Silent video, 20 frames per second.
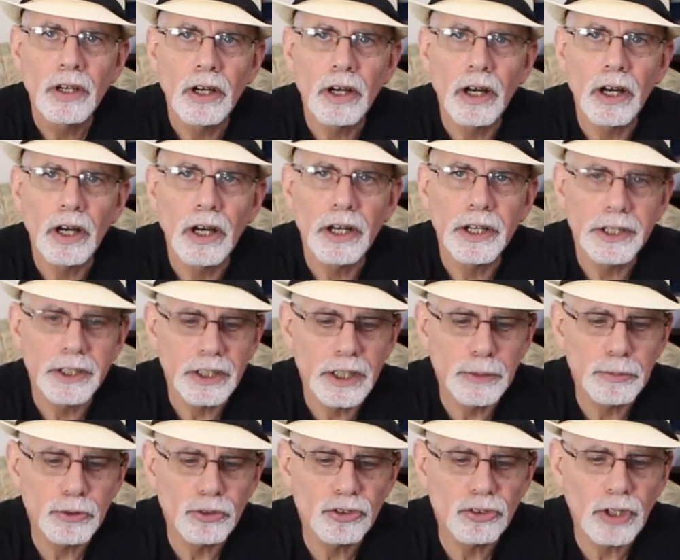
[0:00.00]
It
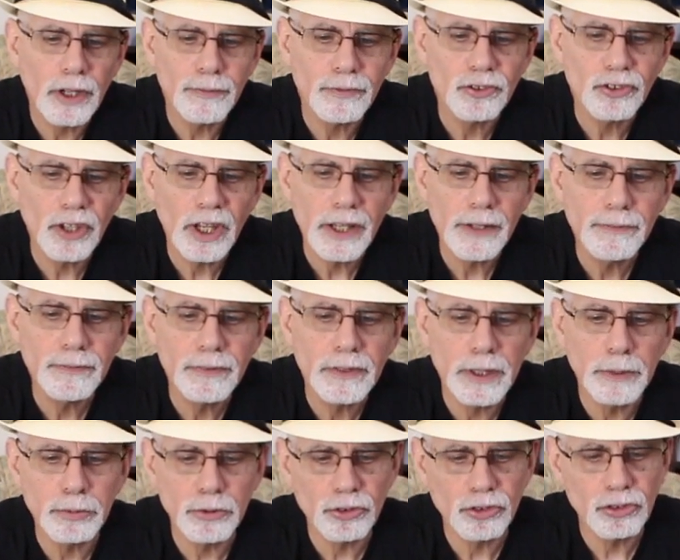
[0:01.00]
keeps your stuff safe,
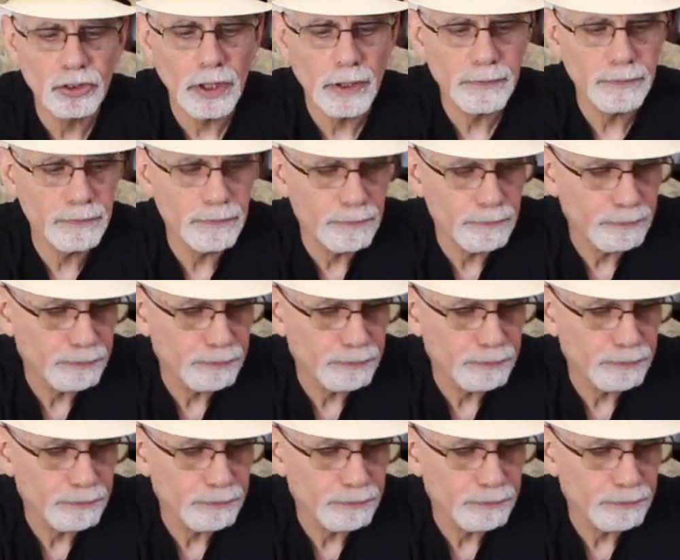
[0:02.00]
keeps your stuff